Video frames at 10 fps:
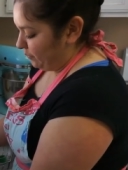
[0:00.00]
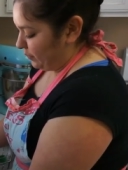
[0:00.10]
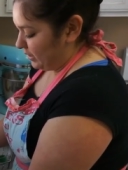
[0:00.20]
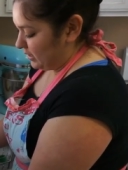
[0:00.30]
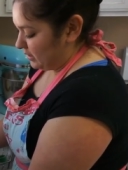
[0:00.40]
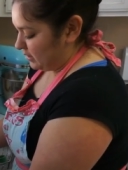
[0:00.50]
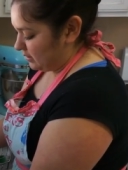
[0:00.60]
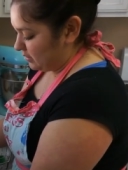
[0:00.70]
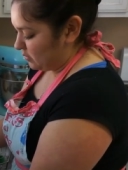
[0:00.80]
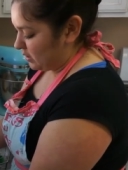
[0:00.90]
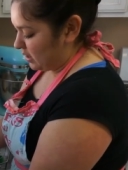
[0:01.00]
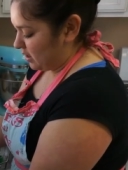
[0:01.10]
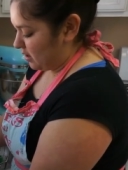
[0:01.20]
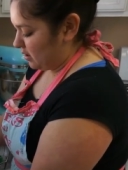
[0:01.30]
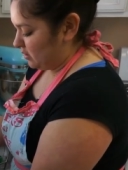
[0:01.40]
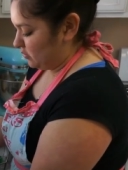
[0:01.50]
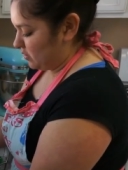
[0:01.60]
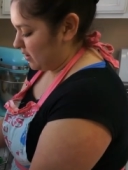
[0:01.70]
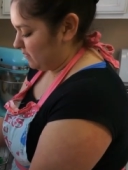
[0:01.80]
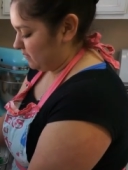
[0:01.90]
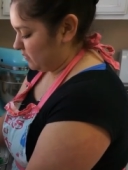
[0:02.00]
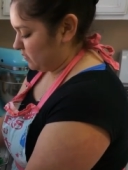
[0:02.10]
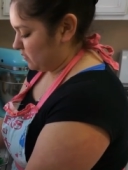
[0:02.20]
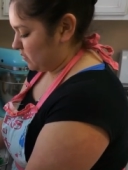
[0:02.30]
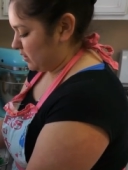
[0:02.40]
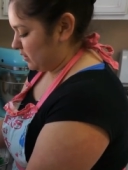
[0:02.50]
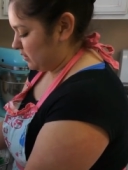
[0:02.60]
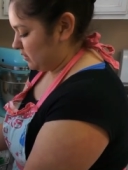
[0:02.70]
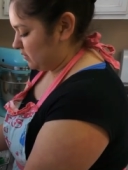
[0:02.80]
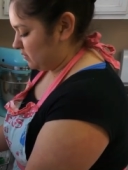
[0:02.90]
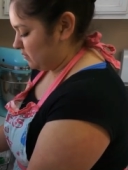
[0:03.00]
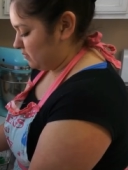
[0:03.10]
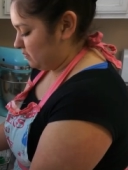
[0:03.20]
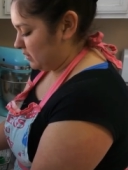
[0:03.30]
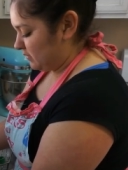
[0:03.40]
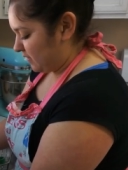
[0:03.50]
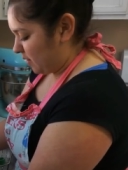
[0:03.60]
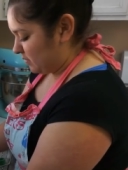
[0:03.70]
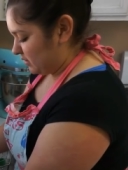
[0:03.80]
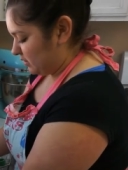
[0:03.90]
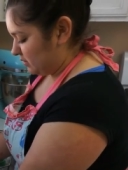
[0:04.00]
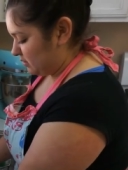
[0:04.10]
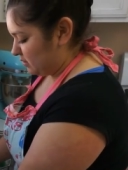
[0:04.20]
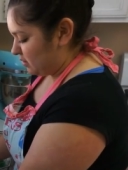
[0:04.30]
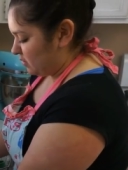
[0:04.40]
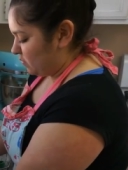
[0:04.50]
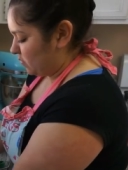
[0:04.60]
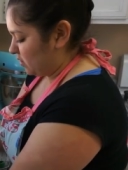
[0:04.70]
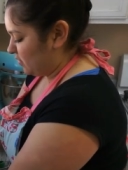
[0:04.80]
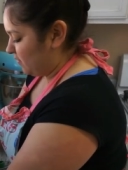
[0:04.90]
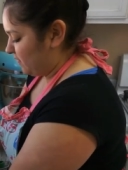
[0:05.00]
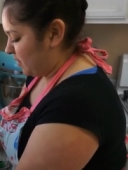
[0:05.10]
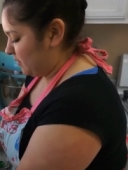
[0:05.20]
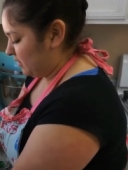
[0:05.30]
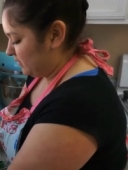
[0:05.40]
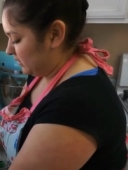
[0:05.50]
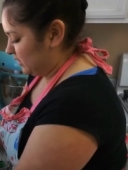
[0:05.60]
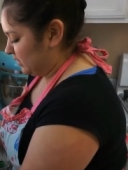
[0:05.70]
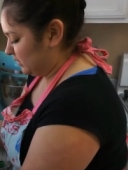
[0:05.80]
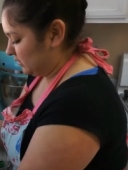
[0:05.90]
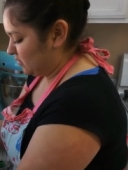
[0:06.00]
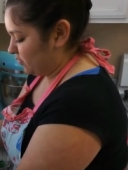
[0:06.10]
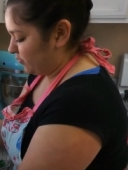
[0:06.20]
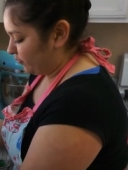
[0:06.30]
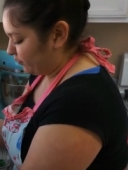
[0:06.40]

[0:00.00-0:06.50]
but I do have quite a little big family. We're a family of 6, so